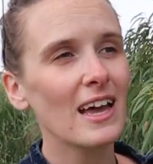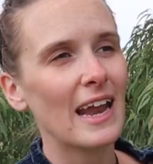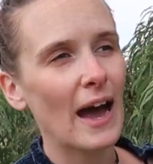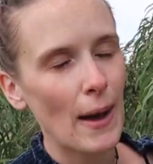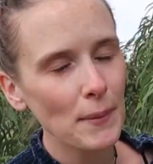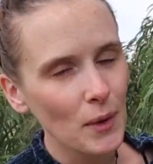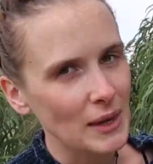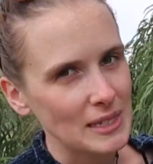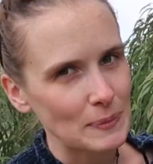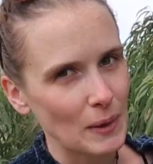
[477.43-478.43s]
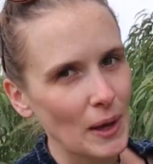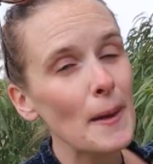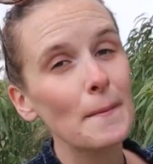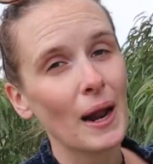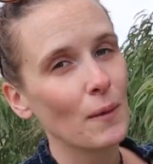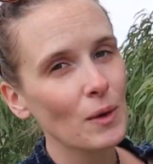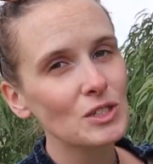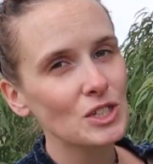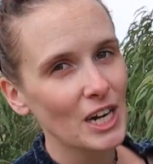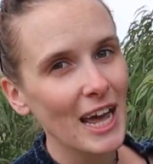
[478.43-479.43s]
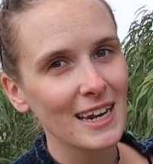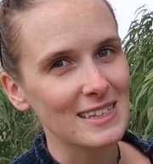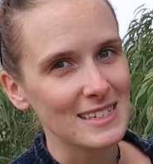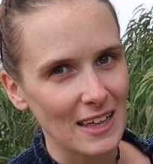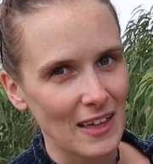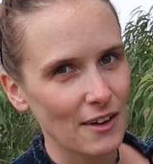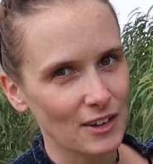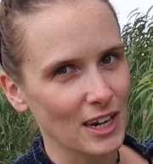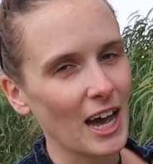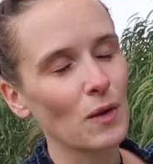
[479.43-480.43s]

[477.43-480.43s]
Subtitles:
Now, I'm no expert, but I was trained in South Africa